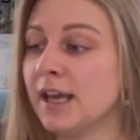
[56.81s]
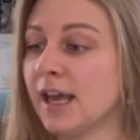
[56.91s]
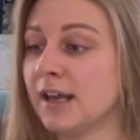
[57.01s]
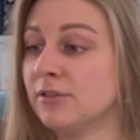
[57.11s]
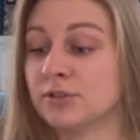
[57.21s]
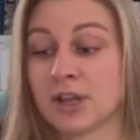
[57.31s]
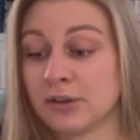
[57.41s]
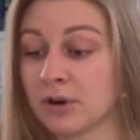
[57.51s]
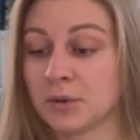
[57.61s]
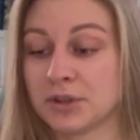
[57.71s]
And there's nothing
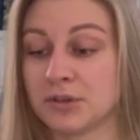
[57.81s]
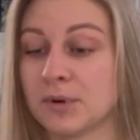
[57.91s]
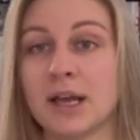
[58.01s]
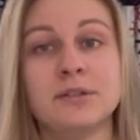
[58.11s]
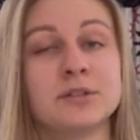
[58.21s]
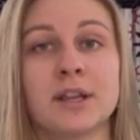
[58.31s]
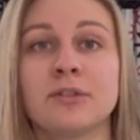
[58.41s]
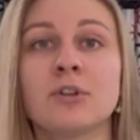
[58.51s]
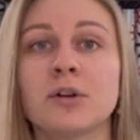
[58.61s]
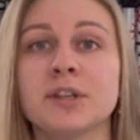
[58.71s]
wrong with the thread. There's nothing
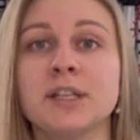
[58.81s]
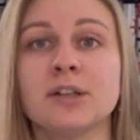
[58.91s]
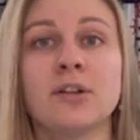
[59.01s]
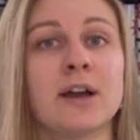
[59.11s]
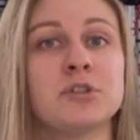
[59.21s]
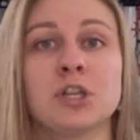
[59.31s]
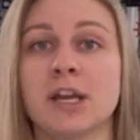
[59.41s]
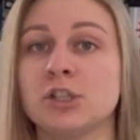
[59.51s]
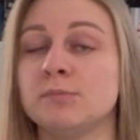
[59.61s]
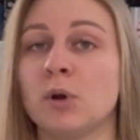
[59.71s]
wrong with the needle. I've
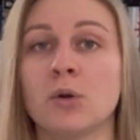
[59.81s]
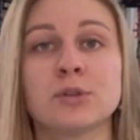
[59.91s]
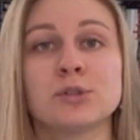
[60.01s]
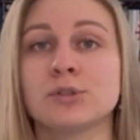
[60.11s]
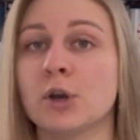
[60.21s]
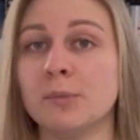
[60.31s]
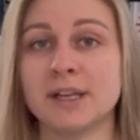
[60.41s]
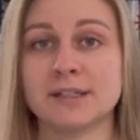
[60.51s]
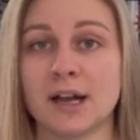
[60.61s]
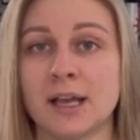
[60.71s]
changed both so many
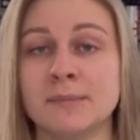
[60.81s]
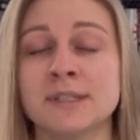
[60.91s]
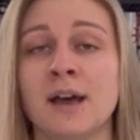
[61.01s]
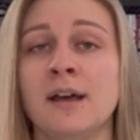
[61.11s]
times.